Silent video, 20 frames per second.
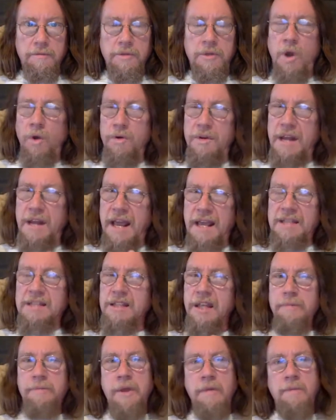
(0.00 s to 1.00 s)
Don't take
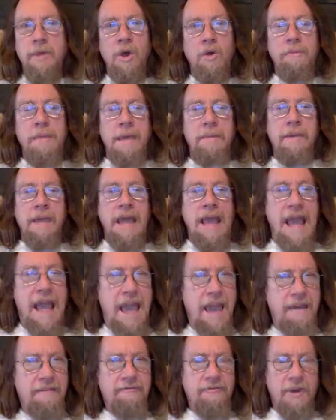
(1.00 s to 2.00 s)
sleeping pill maybe
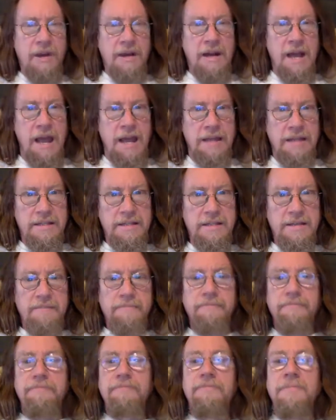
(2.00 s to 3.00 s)
every night.
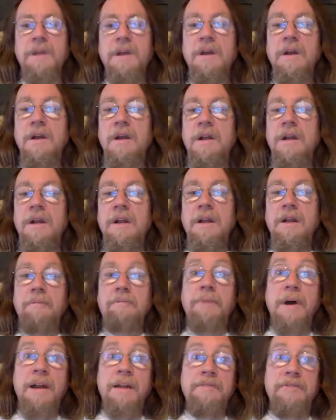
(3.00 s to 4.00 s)

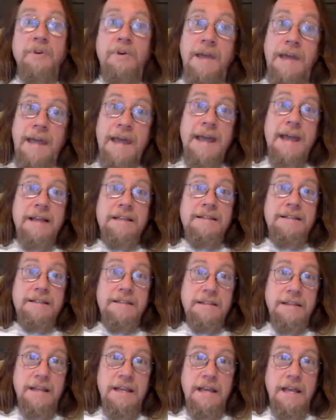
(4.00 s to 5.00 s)
But if you can't
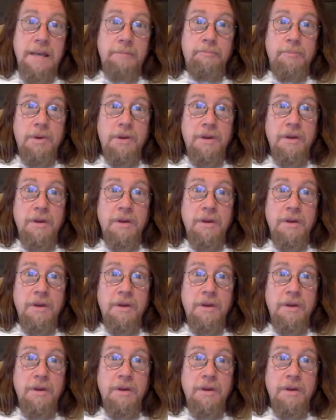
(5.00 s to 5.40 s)
sleep,